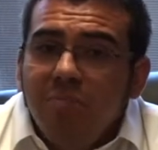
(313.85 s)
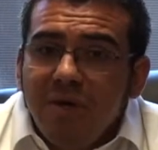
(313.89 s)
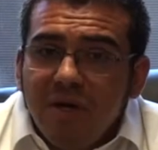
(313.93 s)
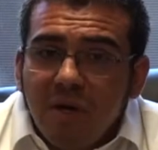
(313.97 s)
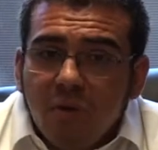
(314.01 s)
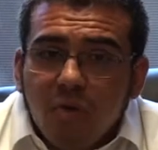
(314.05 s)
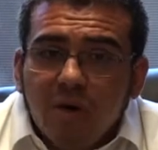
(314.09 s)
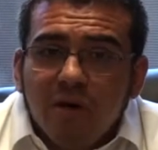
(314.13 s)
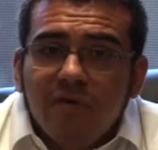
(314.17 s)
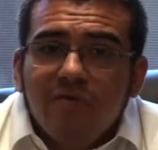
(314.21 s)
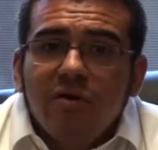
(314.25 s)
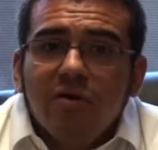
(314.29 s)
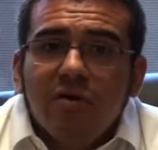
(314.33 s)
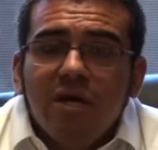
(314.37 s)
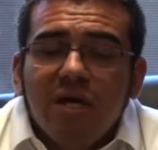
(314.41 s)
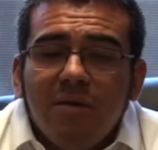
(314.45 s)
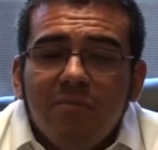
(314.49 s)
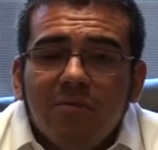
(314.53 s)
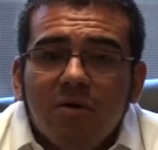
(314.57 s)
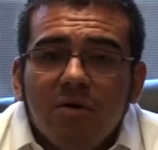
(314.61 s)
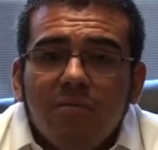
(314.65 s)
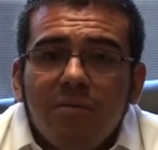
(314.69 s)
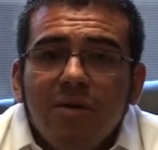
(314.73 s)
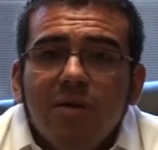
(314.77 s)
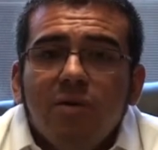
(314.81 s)
aware of your
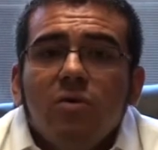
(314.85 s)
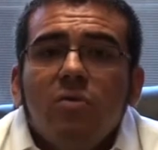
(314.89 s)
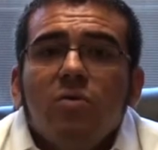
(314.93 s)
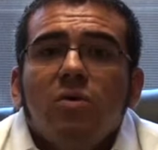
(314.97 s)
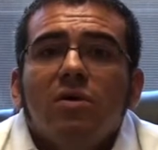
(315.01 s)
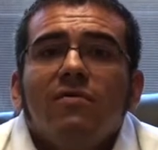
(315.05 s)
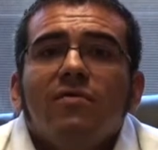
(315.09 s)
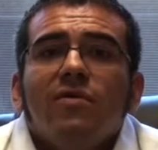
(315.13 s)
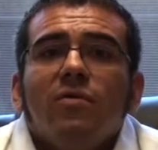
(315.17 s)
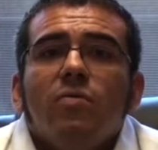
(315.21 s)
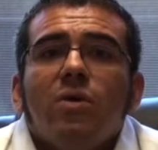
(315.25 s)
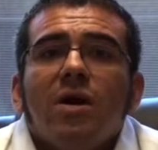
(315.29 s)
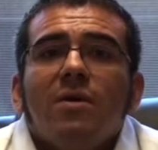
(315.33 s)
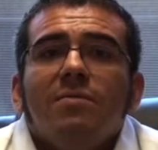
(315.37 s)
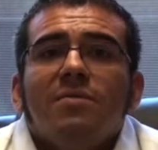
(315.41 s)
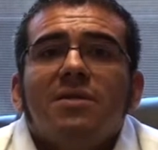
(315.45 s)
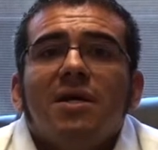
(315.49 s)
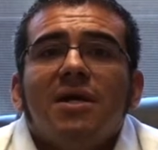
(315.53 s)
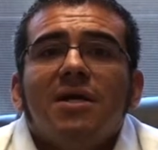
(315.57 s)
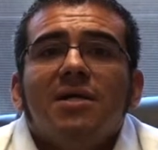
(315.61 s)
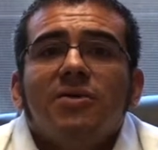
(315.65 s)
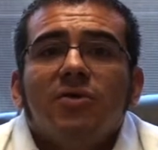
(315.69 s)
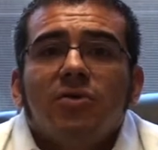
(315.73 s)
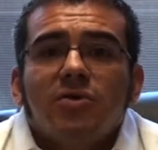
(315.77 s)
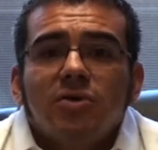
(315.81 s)
email. Be aware of the
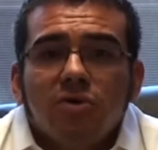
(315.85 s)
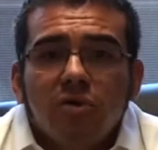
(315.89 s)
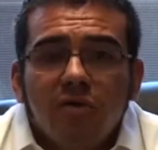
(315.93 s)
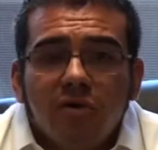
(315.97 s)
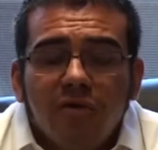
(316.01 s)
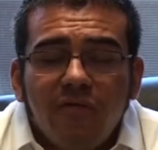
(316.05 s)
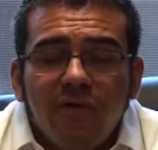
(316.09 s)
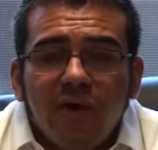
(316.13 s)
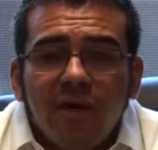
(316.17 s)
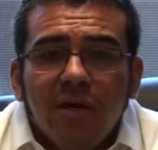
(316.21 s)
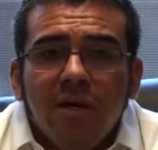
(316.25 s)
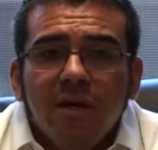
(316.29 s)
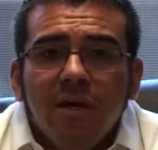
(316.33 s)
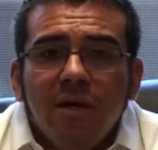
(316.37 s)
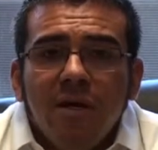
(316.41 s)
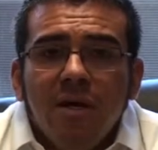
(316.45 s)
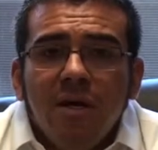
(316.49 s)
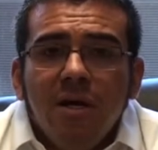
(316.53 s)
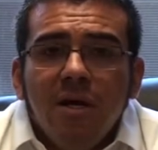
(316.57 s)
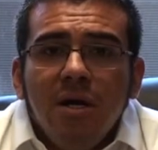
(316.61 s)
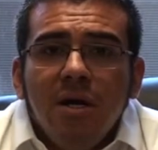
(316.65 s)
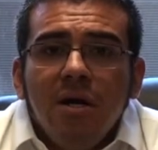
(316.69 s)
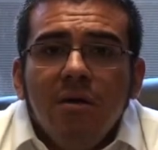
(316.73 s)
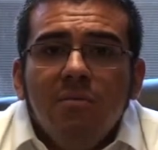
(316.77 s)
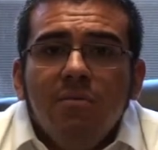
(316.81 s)
websites you're surfing.
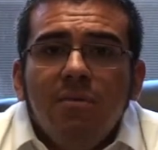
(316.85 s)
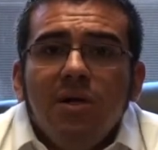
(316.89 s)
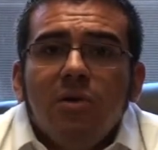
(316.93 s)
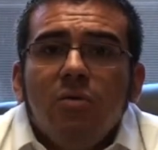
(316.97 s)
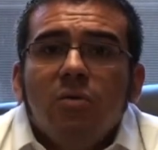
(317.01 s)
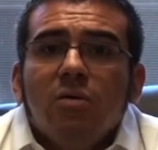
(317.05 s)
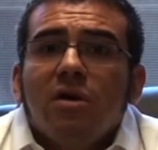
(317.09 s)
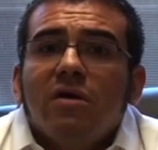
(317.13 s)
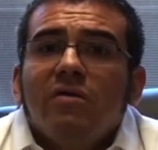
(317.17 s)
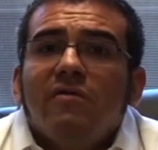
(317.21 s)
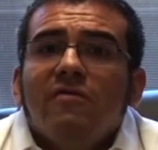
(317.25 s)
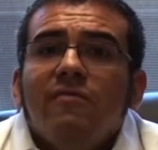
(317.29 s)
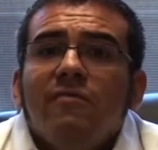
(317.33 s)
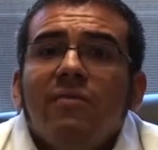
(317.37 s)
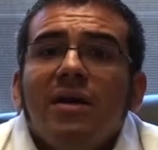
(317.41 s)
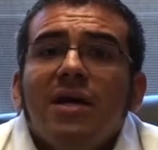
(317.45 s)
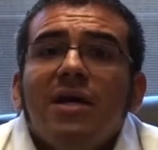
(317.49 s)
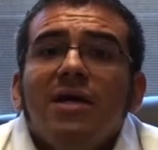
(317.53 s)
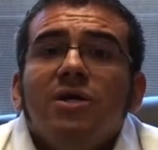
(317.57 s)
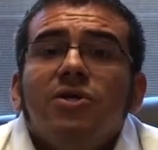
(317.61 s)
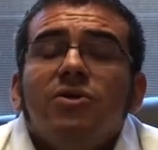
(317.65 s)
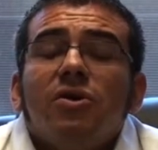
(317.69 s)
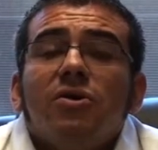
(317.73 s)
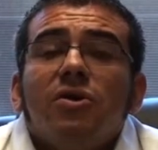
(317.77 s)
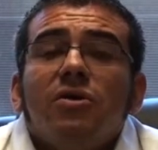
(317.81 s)
Be aware of
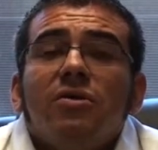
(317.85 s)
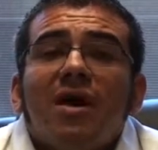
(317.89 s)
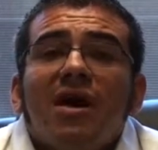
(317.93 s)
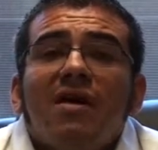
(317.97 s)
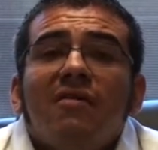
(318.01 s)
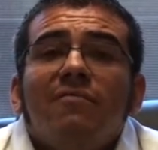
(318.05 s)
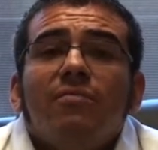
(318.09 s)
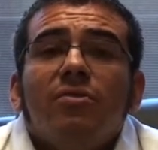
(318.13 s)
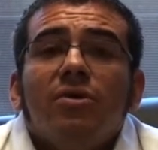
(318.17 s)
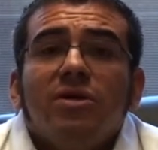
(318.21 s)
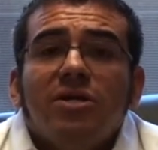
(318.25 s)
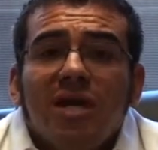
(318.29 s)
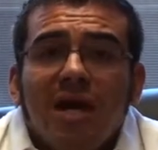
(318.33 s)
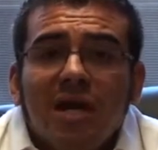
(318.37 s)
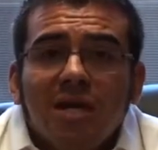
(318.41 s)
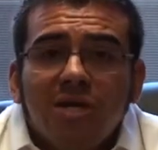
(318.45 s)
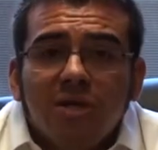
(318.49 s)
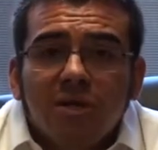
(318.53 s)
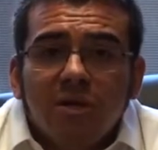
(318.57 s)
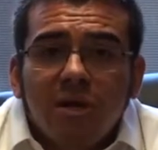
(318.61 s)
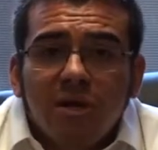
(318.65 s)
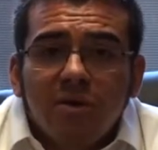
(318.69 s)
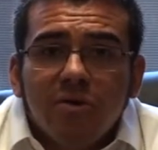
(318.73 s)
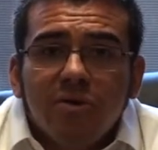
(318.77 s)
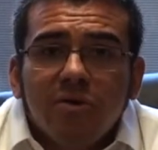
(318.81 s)
making sure you have
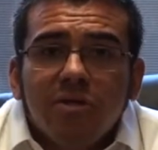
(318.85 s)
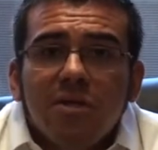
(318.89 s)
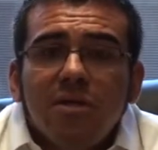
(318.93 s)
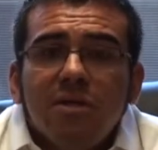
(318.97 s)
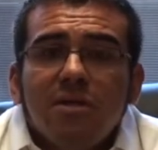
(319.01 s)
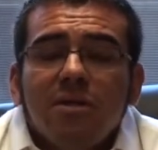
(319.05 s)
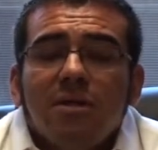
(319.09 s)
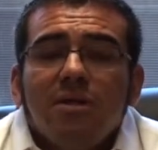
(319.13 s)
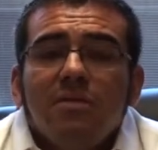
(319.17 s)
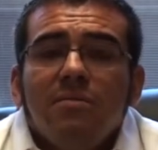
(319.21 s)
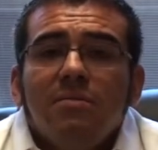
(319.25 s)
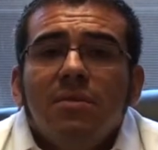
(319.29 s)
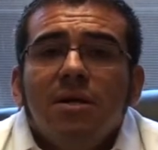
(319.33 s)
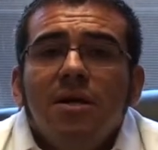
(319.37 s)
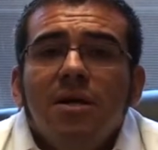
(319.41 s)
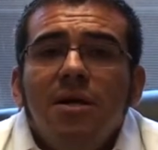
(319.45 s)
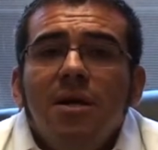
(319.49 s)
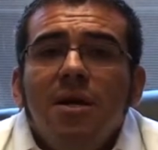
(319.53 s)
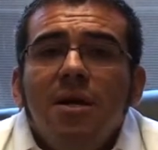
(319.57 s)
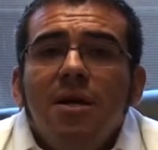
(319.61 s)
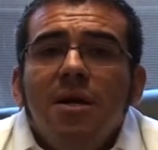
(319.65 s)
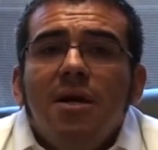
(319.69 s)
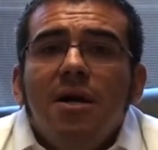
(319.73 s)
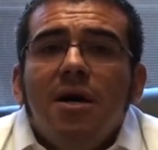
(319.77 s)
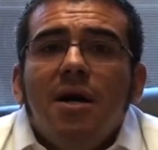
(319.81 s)
protection on your system.
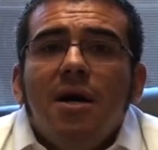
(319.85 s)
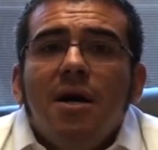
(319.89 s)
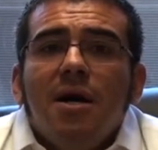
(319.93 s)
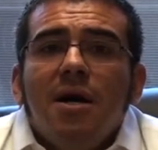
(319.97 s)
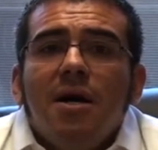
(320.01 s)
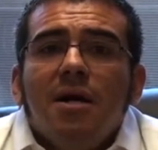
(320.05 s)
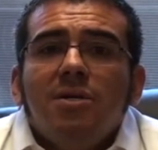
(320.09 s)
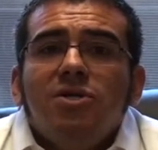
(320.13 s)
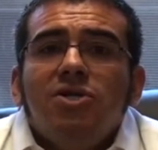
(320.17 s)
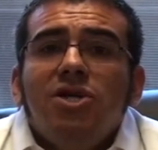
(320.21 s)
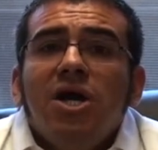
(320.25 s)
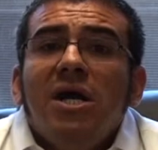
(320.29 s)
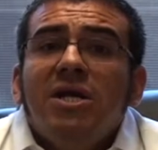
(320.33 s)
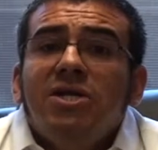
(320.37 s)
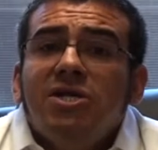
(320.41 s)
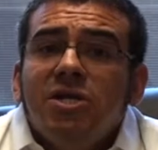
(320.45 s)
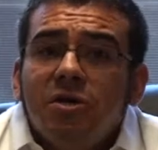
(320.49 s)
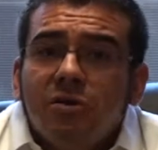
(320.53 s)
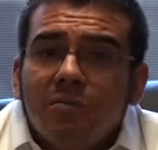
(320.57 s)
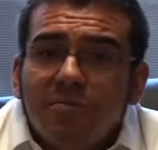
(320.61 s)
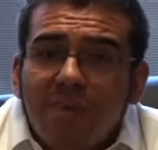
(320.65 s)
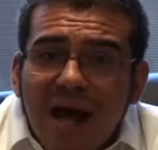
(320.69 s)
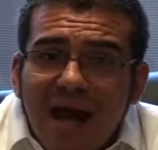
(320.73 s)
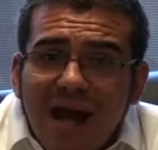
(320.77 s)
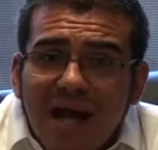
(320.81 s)
Changing
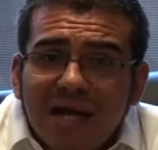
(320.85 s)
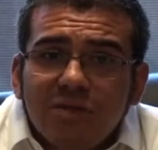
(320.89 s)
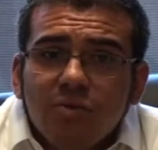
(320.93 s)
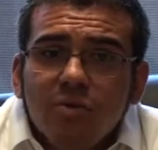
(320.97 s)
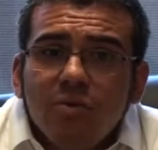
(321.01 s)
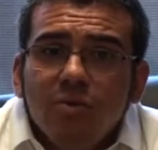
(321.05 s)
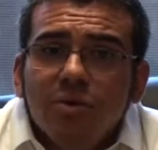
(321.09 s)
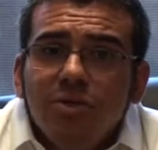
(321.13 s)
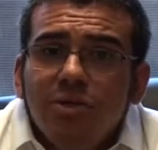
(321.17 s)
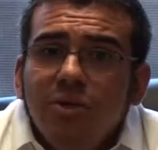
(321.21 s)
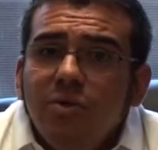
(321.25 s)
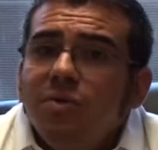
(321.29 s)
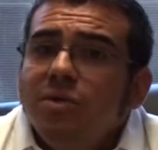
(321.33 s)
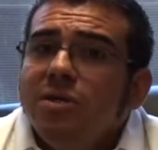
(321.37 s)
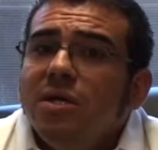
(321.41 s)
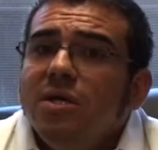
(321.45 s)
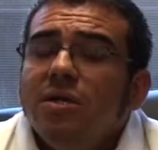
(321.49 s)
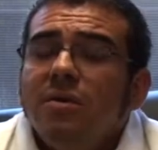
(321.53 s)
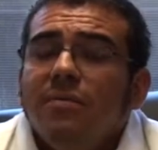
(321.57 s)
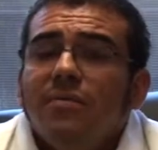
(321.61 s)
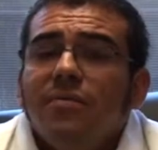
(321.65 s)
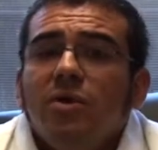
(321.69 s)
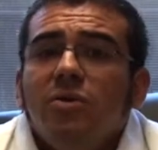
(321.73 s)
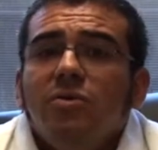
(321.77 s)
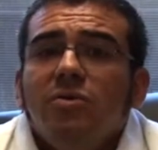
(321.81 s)
your passwords,
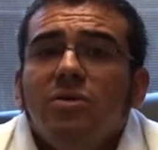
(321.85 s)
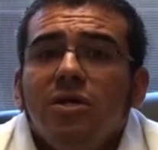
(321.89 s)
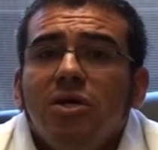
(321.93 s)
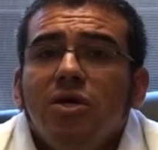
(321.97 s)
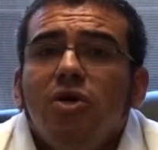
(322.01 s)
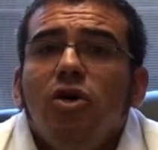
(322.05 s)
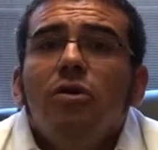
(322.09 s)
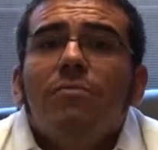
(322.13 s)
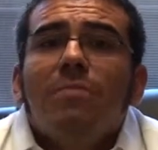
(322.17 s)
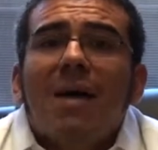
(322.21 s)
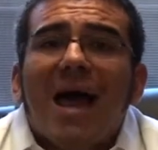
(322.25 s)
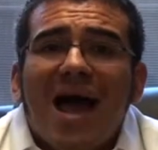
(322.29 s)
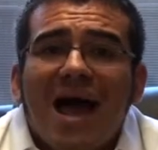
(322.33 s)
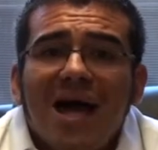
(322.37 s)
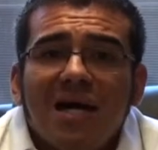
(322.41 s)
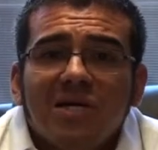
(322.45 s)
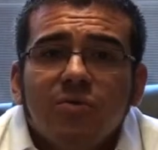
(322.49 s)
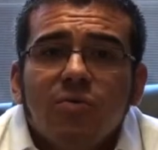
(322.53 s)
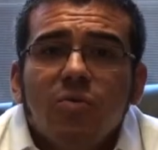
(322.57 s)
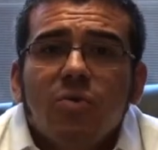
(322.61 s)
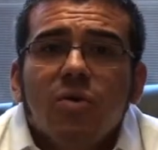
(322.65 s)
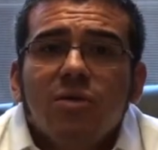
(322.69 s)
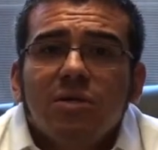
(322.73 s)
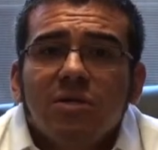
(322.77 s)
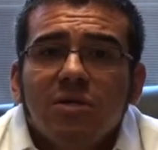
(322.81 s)
using good
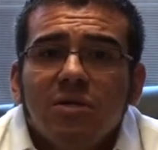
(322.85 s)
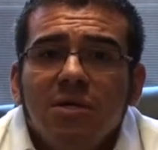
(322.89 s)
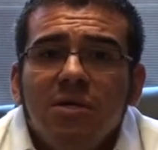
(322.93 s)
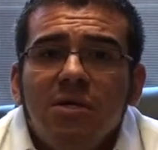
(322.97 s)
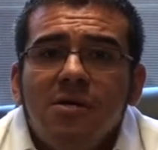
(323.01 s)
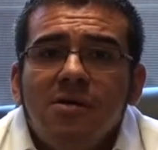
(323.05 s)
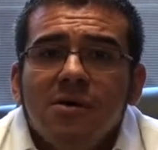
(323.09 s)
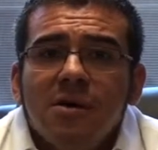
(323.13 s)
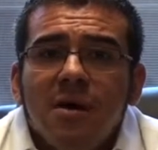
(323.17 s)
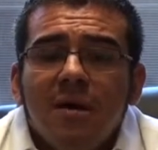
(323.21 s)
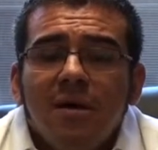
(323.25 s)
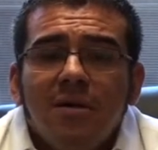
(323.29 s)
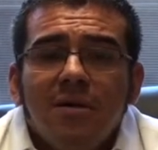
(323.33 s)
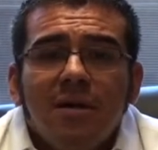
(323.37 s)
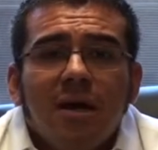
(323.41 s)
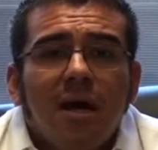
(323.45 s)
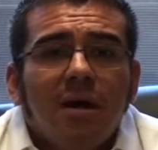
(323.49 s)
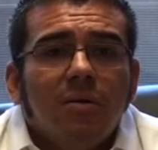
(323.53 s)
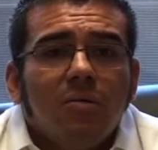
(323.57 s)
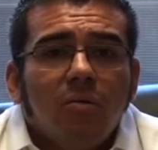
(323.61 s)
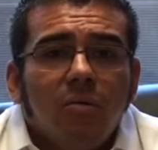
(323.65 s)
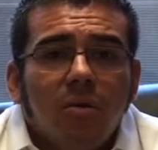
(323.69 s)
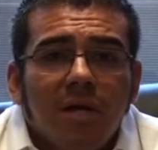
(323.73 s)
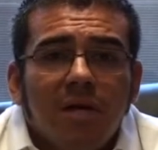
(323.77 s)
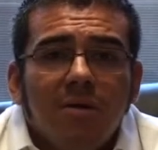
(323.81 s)
passwords,
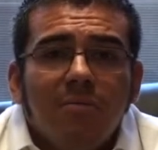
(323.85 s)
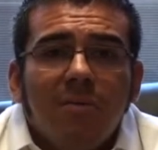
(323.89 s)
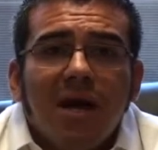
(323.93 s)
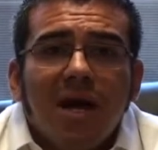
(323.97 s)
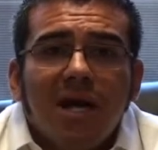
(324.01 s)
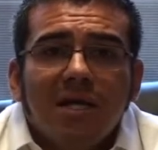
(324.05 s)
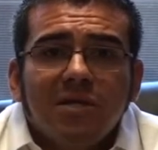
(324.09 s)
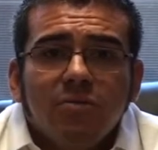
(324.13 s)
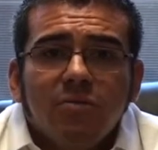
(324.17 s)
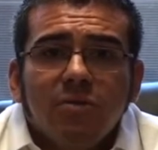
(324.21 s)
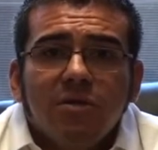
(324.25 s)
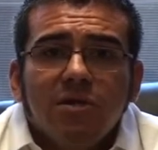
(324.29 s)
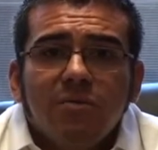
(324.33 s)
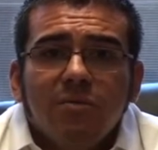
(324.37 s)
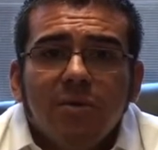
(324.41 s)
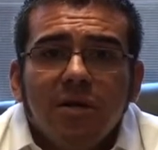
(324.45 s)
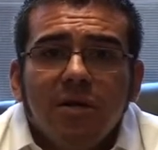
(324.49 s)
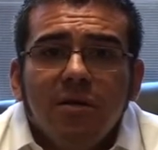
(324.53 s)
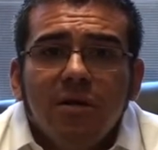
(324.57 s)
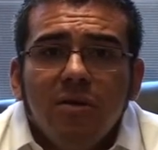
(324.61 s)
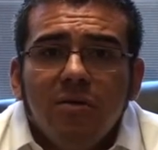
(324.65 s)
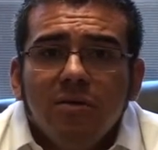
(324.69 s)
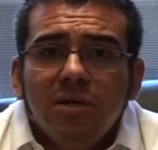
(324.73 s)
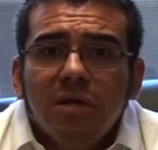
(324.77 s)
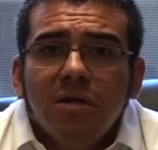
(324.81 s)
not weak passwords,
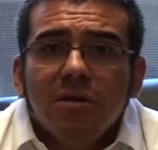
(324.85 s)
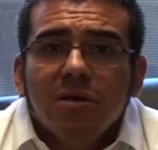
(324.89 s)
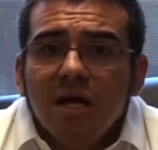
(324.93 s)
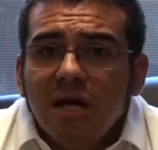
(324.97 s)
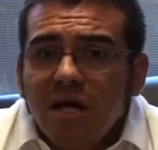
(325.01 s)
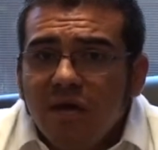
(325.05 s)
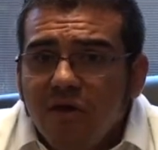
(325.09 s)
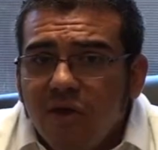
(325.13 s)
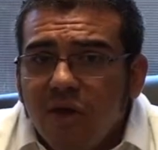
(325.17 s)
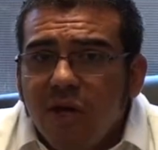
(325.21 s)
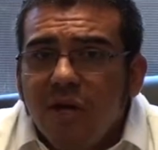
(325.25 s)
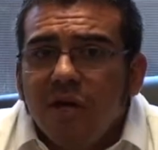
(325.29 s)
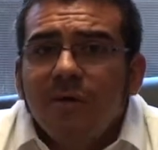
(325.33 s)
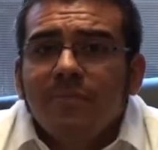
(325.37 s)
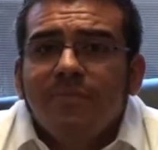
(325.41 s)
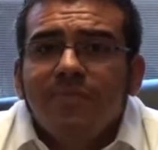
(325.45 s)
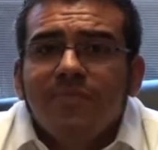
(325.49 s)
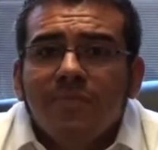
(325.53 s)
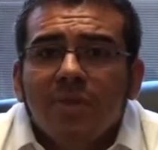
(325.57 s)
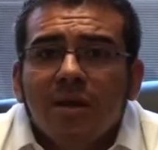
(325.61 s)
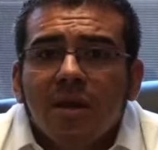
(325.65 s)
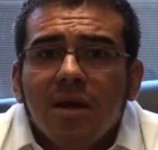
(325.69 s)
but using lengthy,